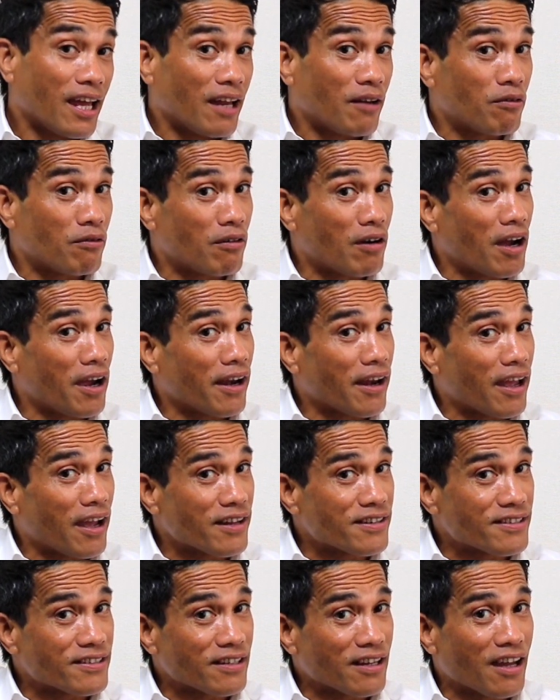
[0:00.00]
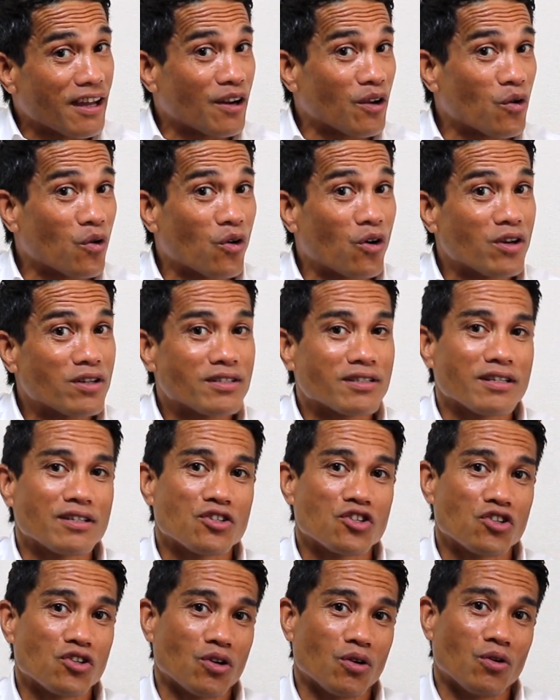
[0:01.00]
Right hand slide across
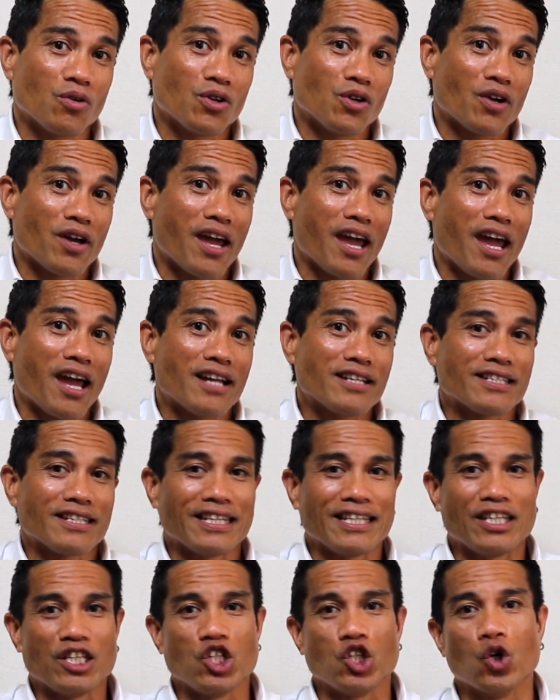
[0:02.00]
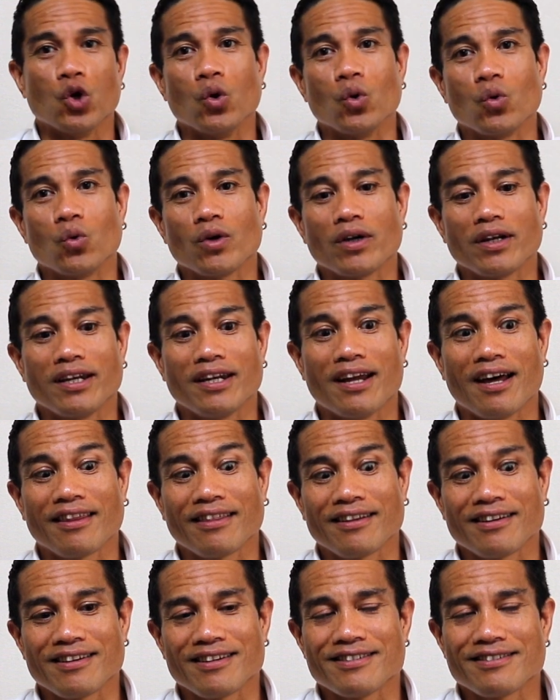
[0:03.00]
and show your hands. Yo,
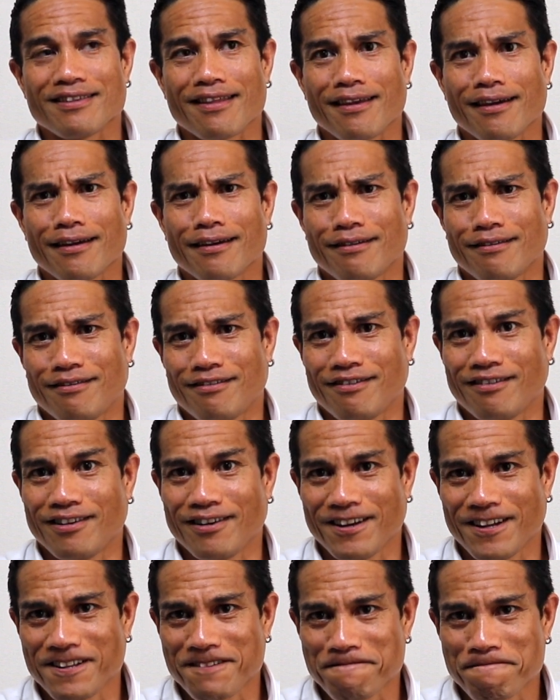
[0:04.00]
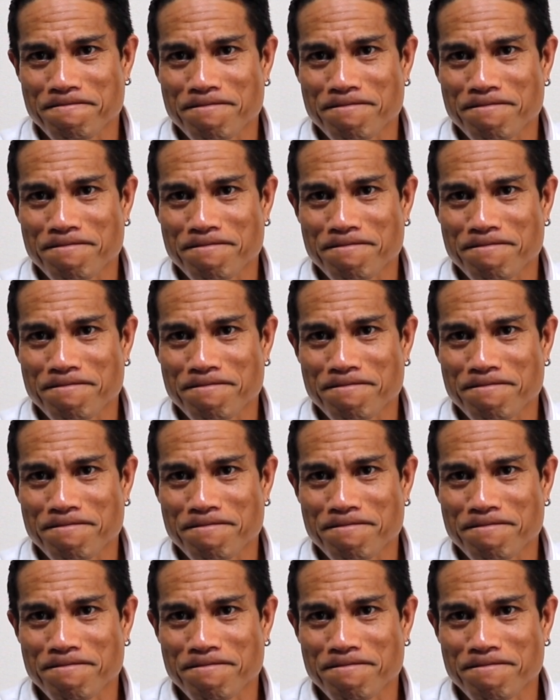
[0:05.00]
nothing is there, alright?